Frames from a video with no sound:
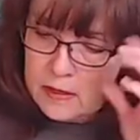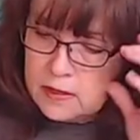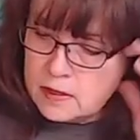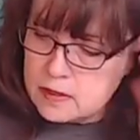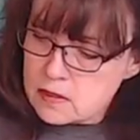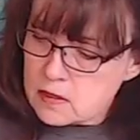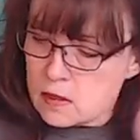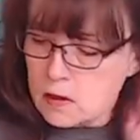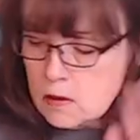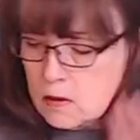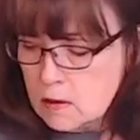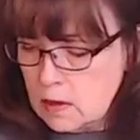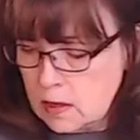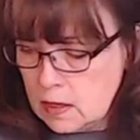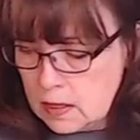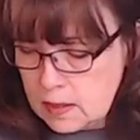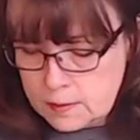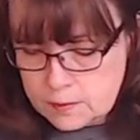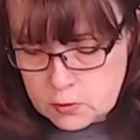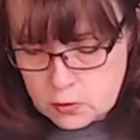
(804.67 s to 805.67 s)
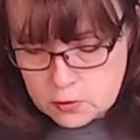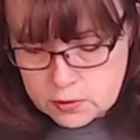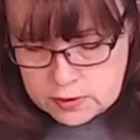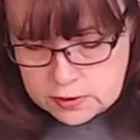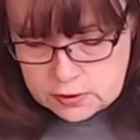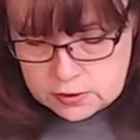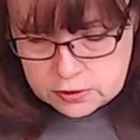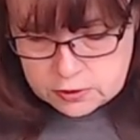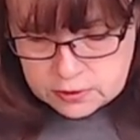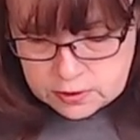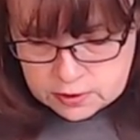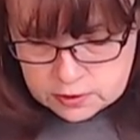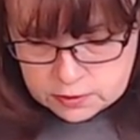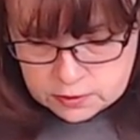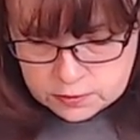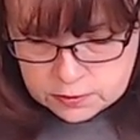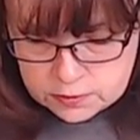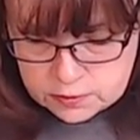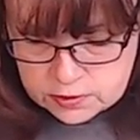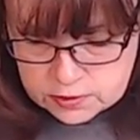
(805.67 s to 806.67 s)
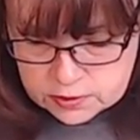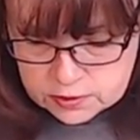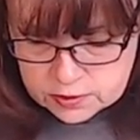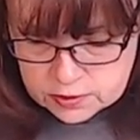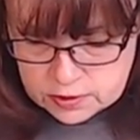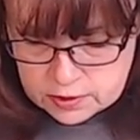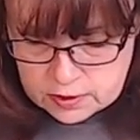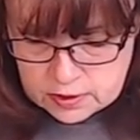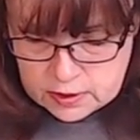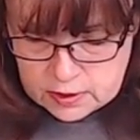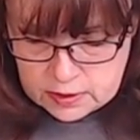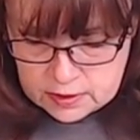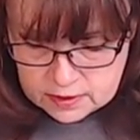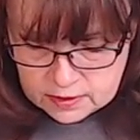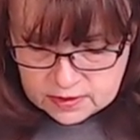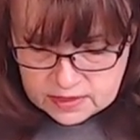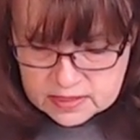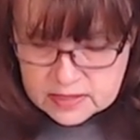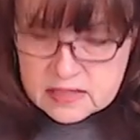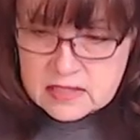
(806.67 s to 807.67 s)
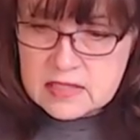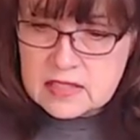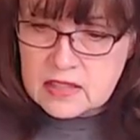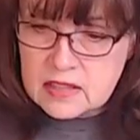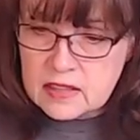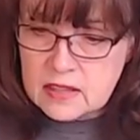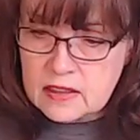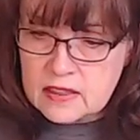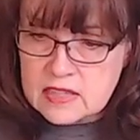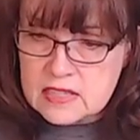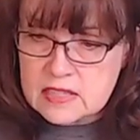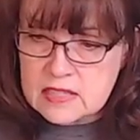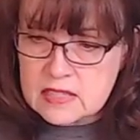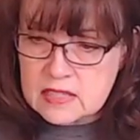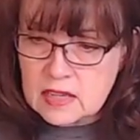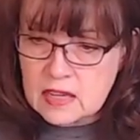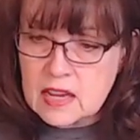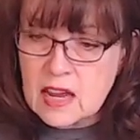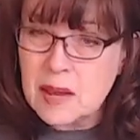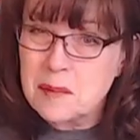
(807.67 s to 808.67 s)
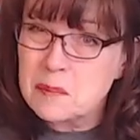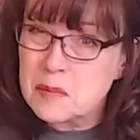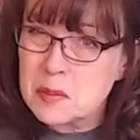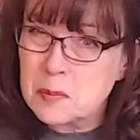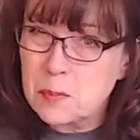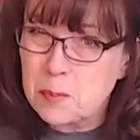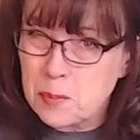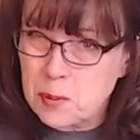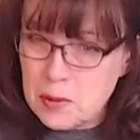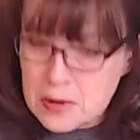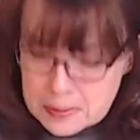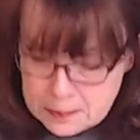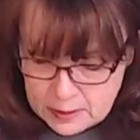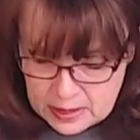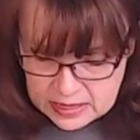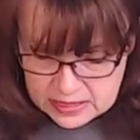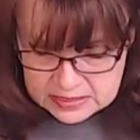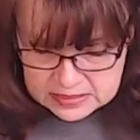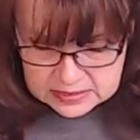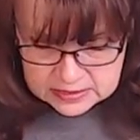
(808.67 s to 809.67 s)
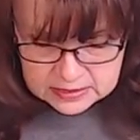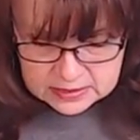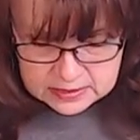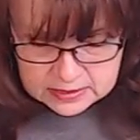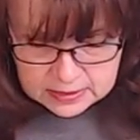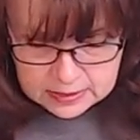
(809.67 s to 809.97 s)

So I'm going to use this. This comes pre-painted,